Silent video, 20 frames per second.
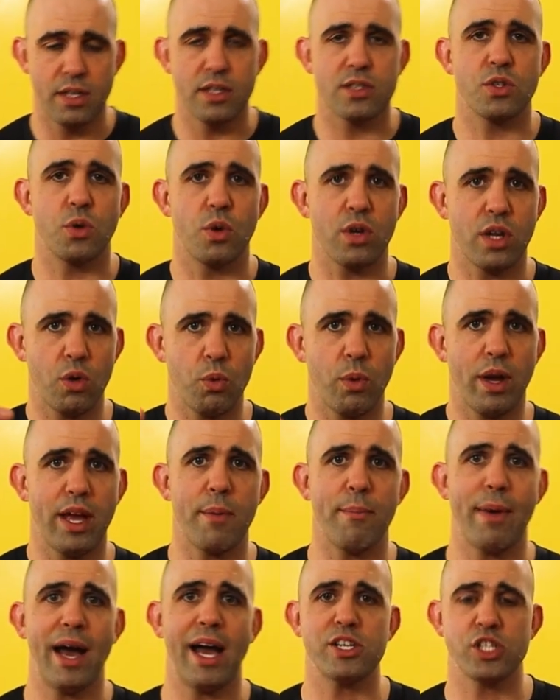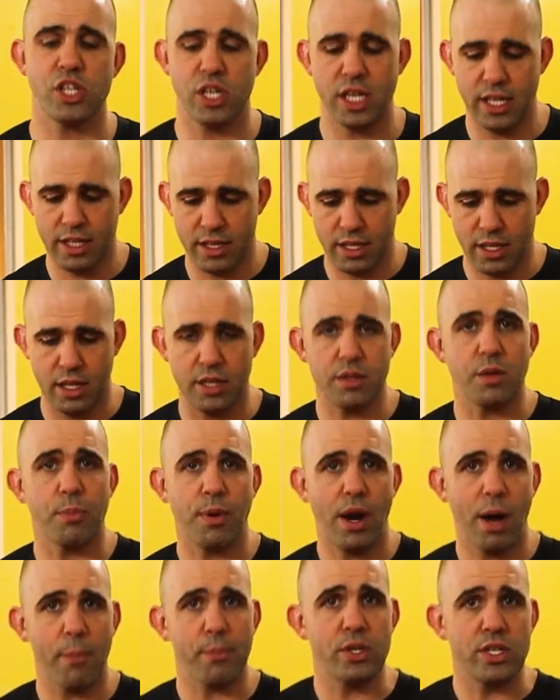So a good way of imagining the
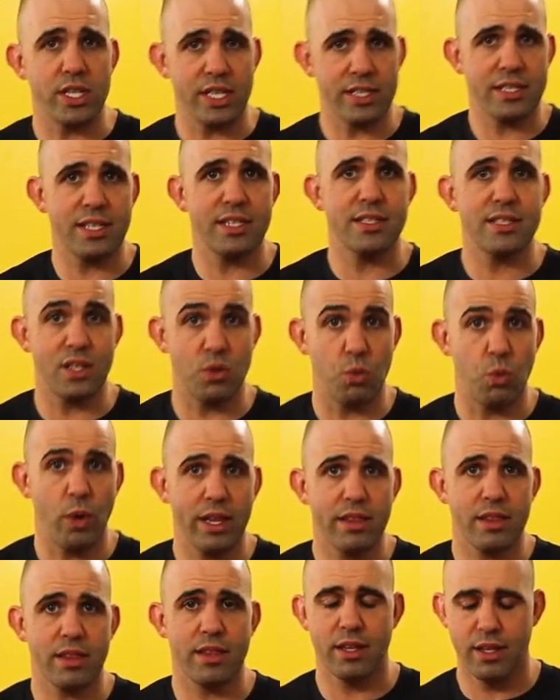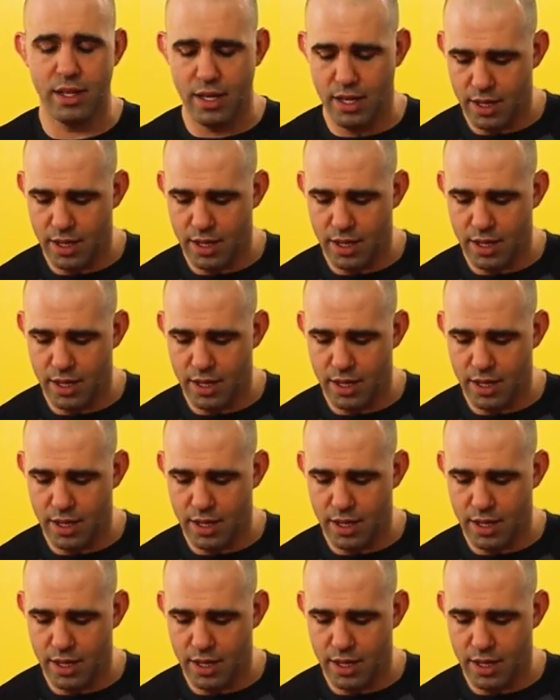proper distance and width